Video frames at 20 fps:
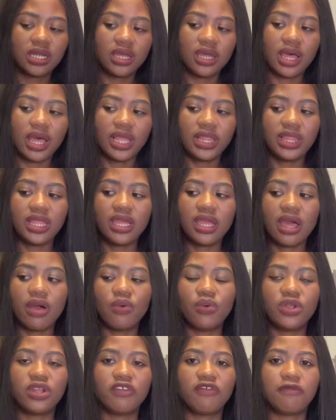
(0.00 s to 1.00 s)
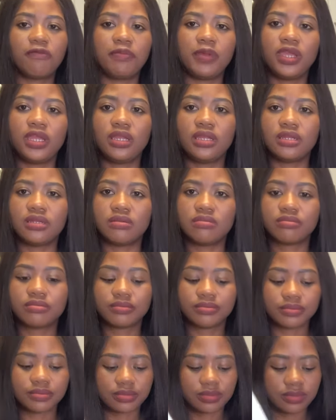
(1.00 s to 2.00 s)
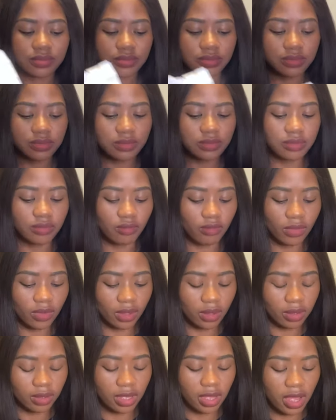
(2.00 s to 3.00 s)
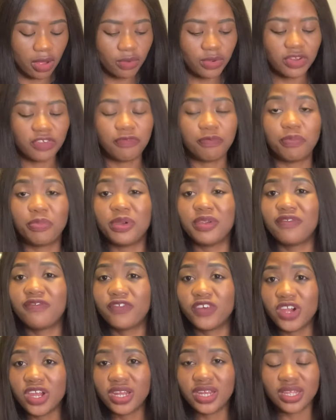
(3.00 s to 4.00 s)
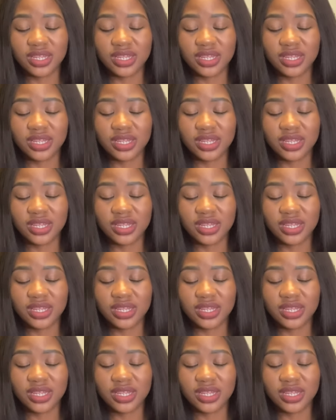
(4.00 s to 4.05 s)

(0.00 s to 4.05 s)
I think I would have preferred